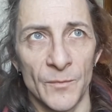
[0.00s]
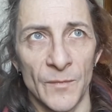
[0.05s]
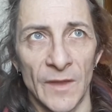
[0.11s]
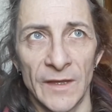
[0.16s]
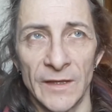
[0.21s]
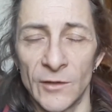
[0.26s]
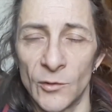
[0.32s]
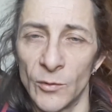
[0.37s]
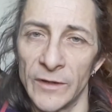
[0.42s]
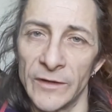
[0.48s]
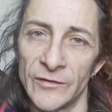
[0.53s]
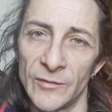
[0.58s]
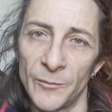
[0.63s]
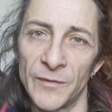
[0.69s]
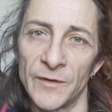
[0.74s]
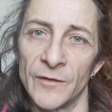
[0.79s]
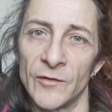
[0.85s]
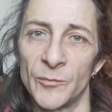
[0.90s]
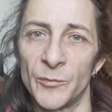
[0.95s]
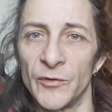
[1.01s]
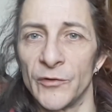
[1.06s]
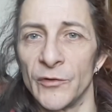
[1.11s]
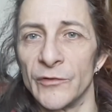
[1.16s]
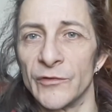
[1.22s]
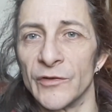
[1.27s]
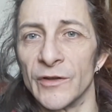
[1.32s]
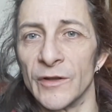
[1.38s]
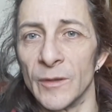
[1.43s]
Equally, something that's
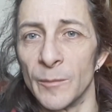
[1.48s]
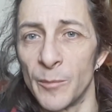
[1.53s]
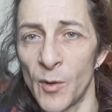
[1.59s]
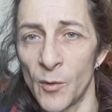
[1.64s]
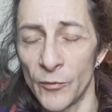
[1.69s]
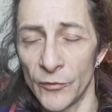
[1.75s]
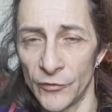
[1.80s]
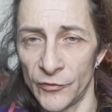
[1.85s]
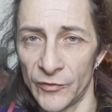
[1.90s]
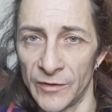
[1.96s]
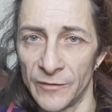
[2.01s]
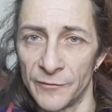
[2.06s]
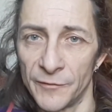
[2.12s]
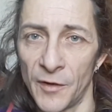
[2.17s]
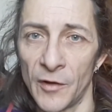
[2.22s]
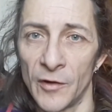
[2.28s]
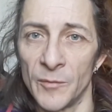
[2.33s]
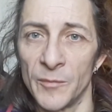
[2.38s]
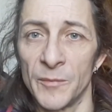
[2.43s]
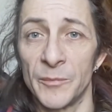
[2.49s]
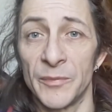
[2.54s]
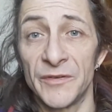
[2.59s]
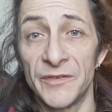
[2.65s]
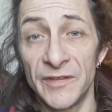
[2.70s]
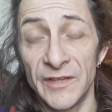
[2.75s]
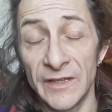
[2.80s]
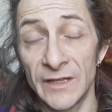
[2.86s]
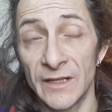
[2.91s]
produced in the laboratory environment,
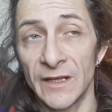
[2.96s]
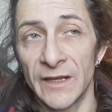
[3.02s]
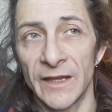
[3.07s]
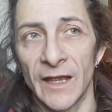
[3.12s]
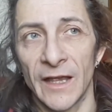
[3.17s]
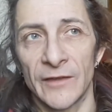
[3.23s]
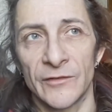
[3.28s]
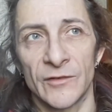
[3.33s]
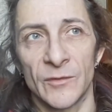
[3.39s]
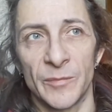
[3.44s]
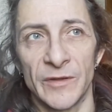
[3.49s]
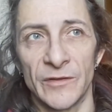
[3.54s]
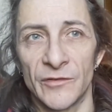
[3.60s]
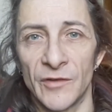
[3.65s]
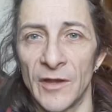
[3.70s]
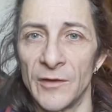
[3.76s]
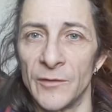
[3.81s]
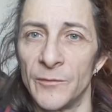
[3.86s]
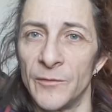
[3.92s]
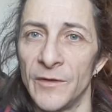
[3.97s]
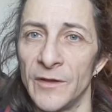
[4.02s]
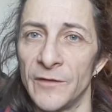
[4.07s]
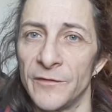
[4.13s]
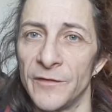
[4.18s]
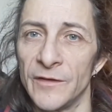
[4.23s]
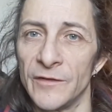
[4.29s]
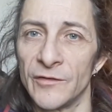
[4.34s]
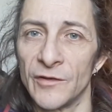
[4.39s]
particularly it has to be said
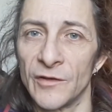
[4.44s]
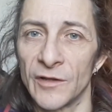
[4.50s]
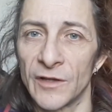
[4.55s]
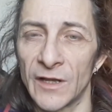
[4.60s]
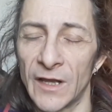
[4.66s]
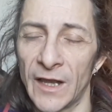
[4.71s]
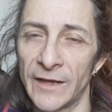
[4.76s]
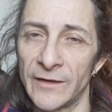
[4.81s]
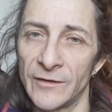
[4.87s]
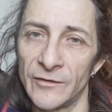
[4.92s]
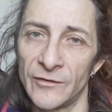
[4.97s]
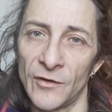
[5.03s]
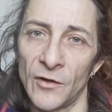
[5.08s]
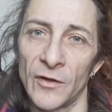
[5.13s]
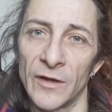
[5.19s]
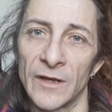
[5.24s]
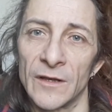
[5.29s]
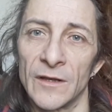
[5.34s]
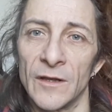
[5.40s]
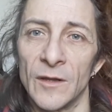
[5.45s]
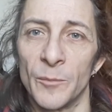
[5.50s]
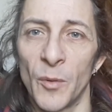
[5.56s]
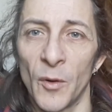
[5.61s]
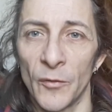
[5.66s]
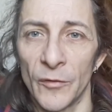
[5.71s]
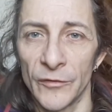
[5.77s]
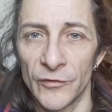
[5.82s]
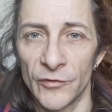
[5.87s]
if it's a clandestine
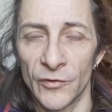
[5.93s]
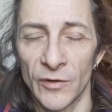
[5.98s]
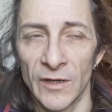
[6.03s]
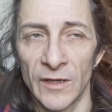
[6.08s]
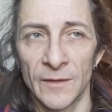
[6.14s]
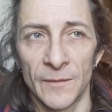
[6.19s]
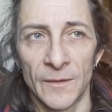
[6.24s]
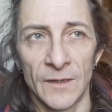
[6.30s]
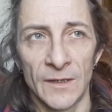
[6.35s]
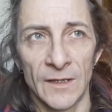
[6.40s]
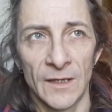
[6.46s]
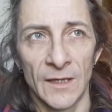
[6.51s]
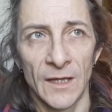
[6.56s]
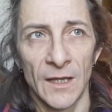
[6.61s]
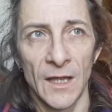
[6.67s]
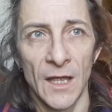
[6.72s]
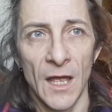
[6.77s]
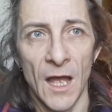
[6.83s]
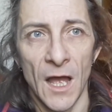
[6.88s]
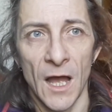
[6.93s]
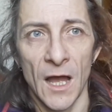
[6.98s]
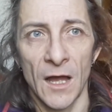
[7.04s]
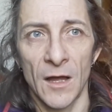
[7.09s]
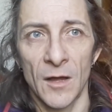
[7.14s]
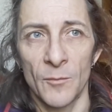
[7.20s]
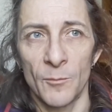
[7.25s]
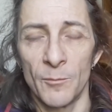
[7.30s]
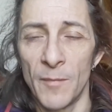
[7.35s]
laboratory,
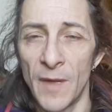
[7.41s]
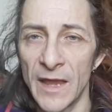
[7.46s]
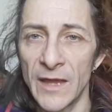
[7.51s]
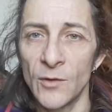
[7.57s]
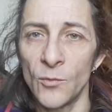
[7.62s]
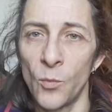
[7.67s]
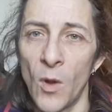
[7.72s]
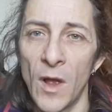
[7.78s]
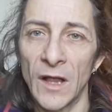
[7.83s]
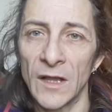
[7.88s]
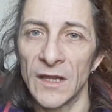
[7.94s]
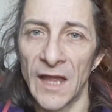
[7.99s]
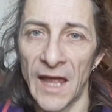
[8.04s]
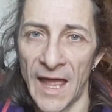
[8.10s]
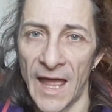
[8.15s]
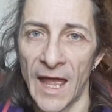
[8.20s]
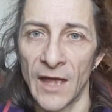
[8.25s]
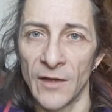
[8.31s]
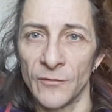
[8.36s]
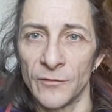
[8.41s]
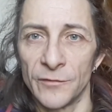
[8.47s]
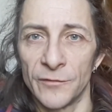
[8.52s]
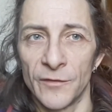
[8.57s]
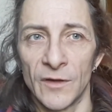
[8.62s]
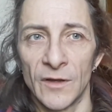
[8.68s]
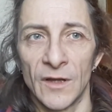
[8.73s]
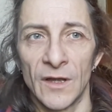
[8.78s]
may well have